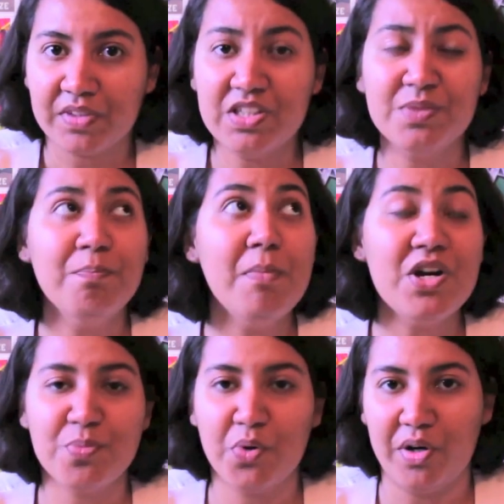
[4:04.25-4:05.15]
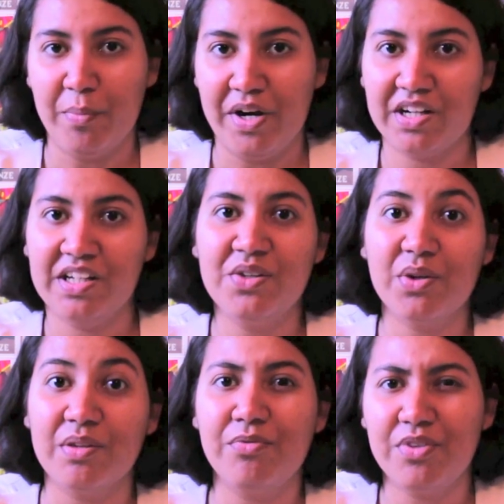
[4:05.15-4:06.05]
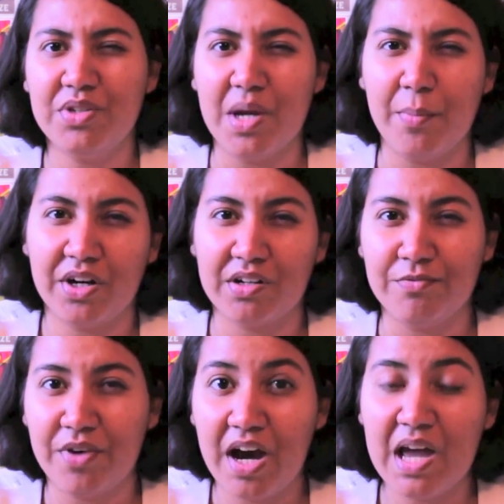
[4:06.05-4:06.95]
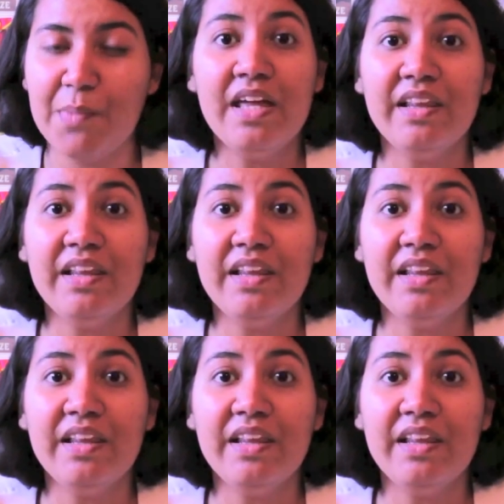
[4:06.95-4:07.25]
it's much more american you can feel the american vibe